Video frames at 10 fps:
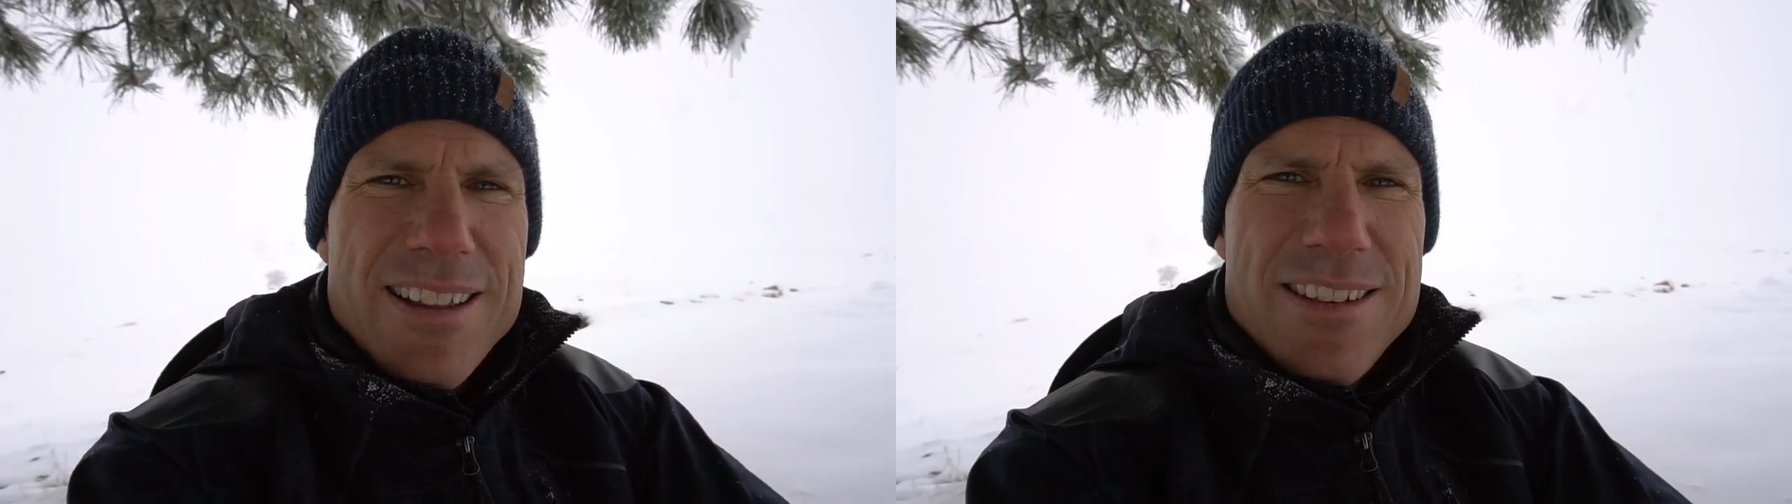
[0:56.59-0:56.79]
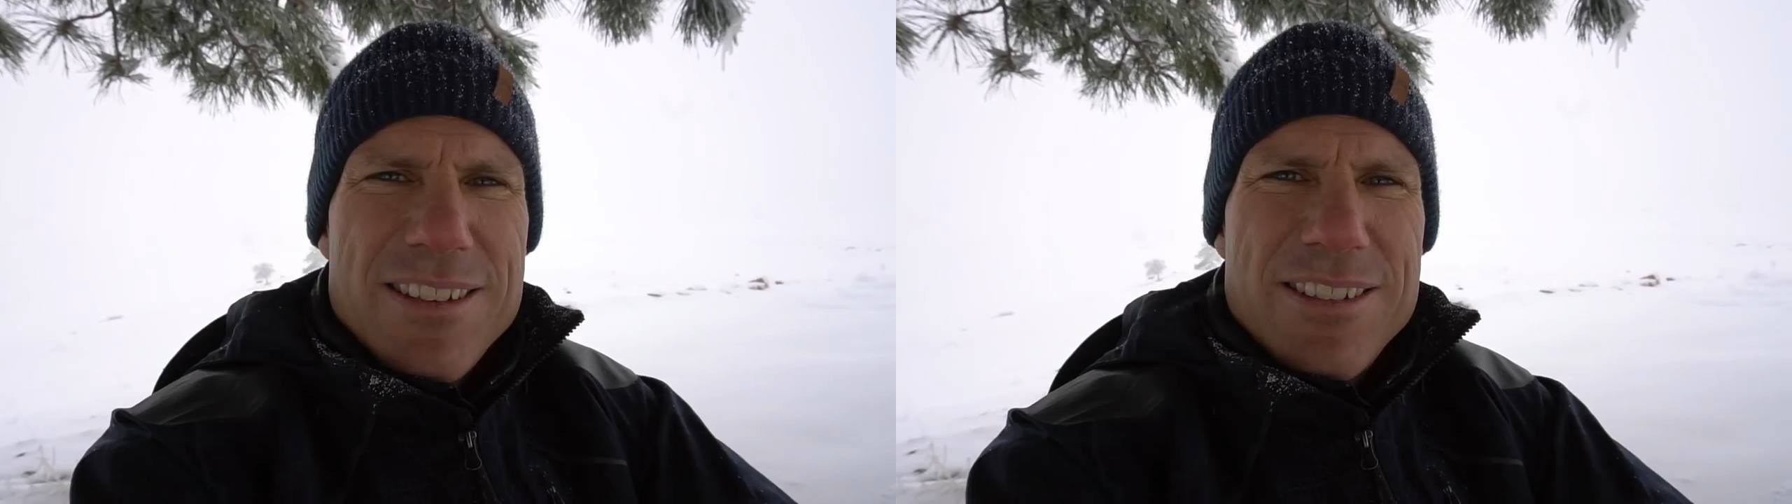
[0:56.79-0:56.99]

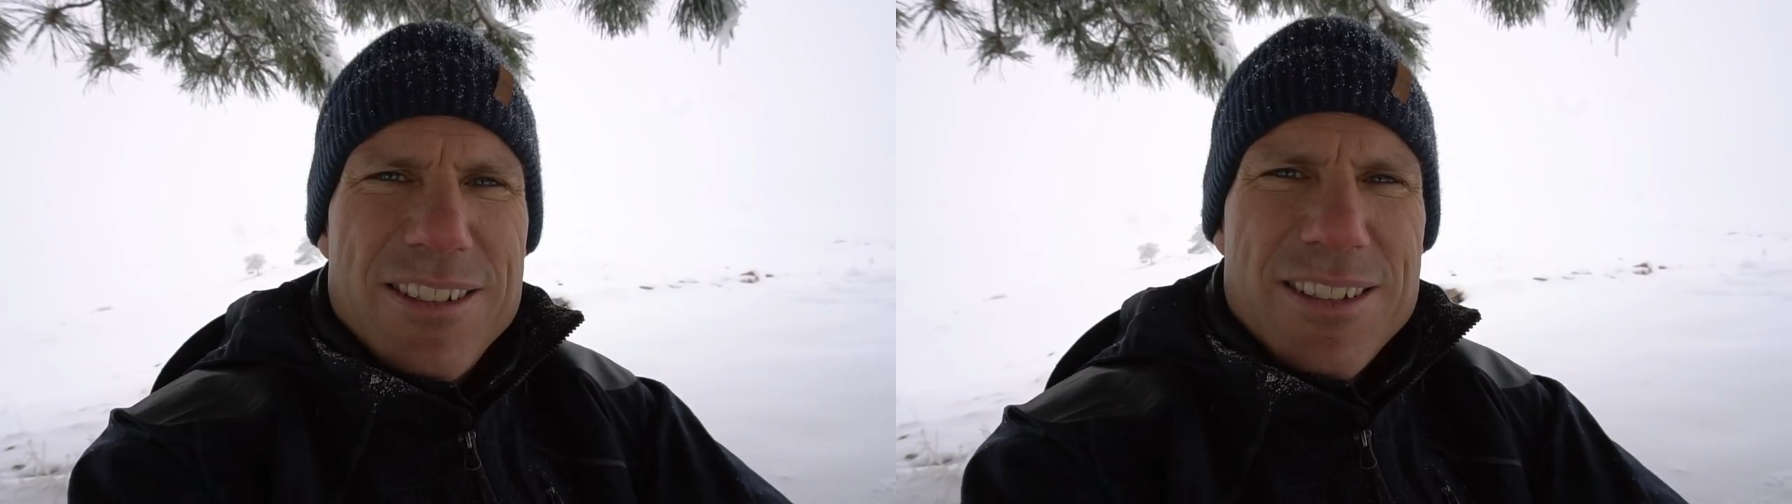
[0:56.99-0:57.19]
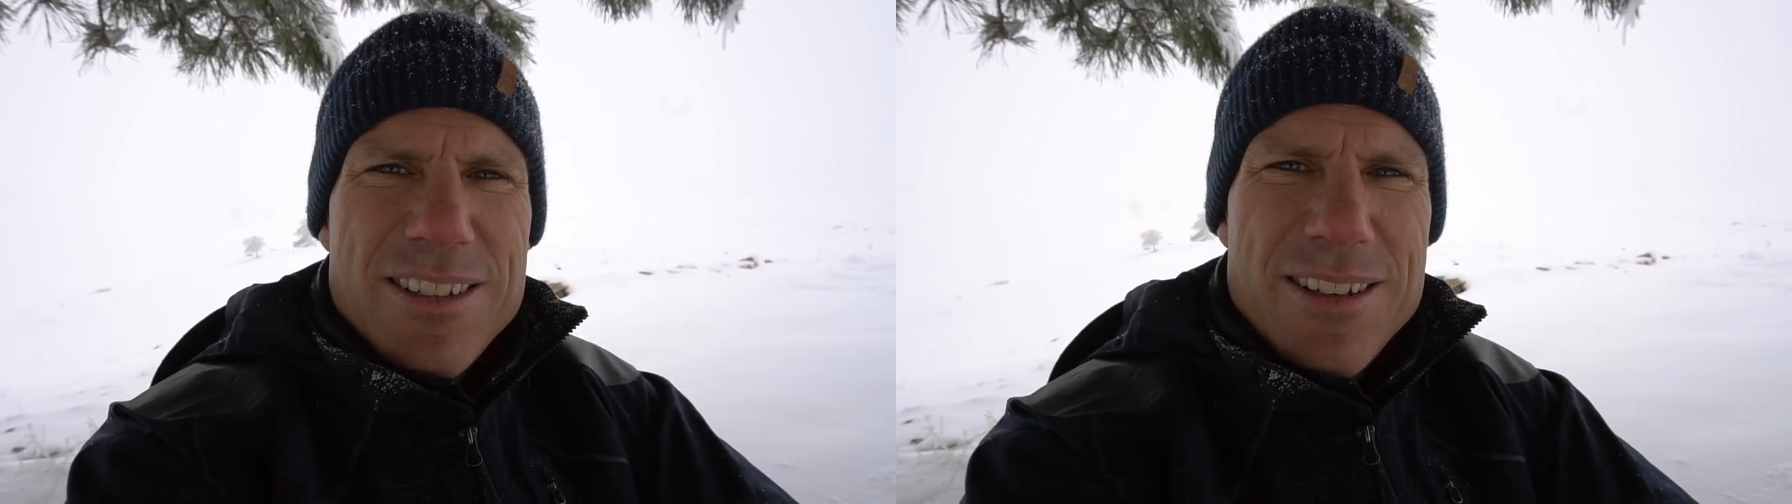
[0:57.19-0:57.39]
This is
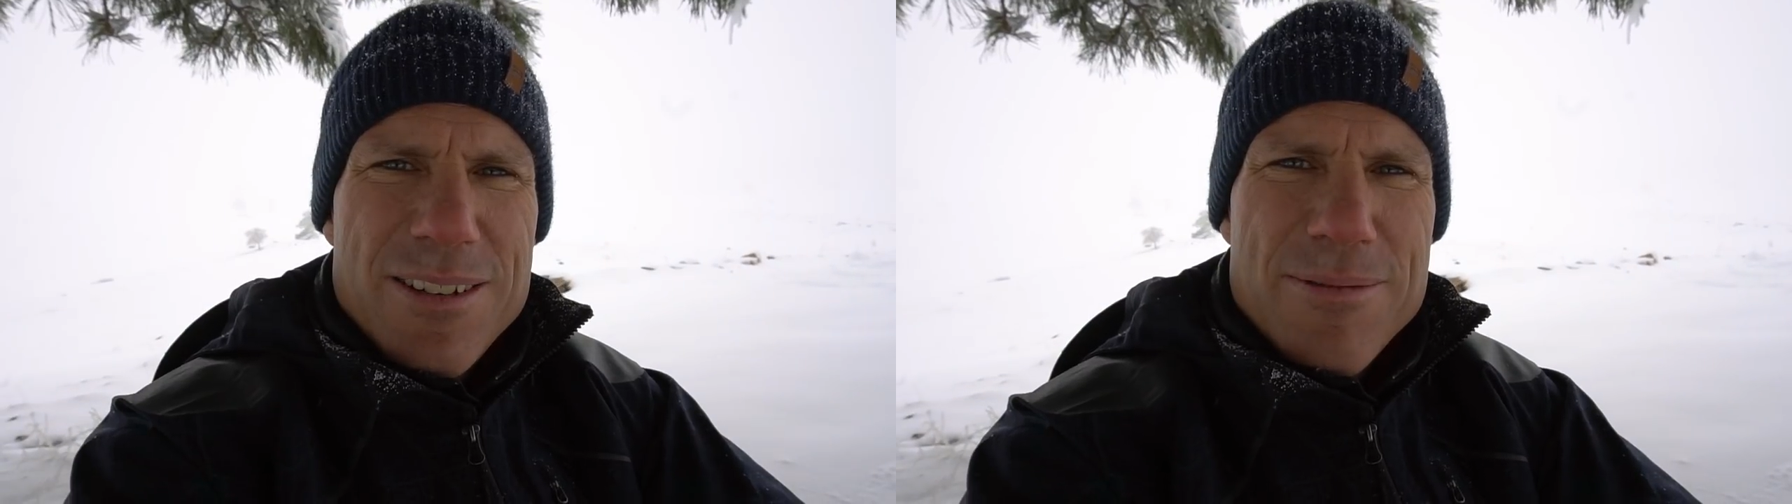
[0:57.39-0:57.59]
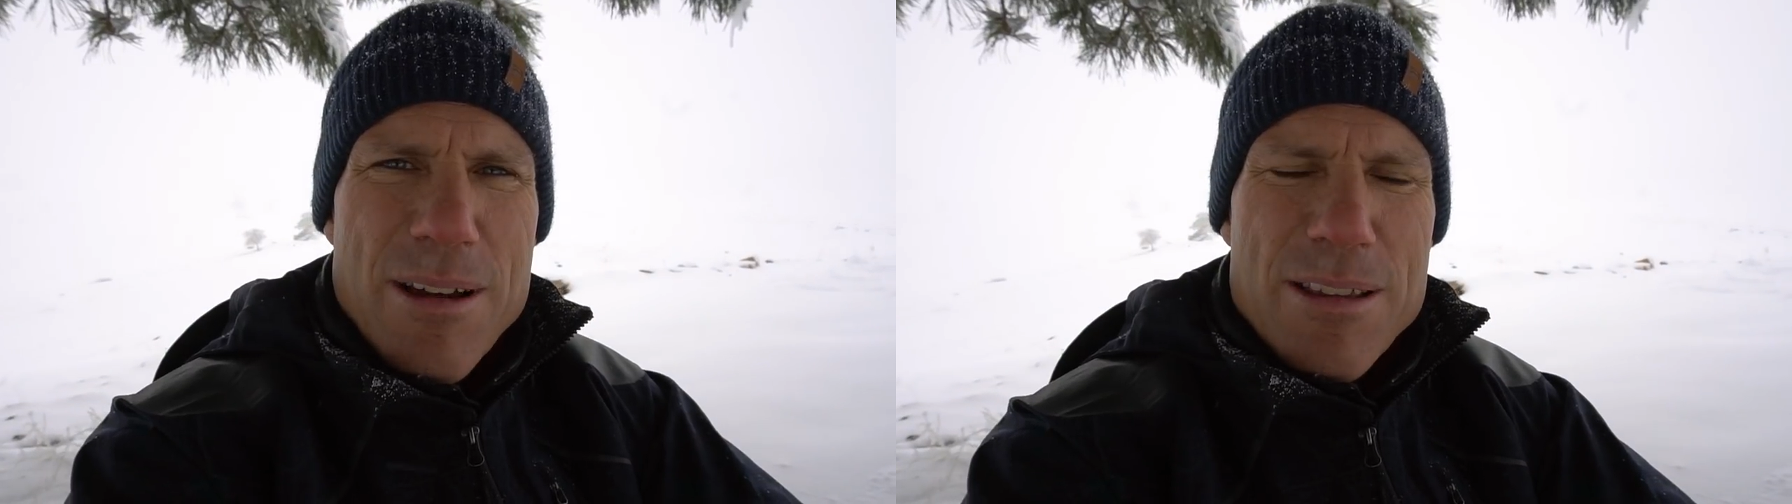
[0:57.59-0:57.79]
just my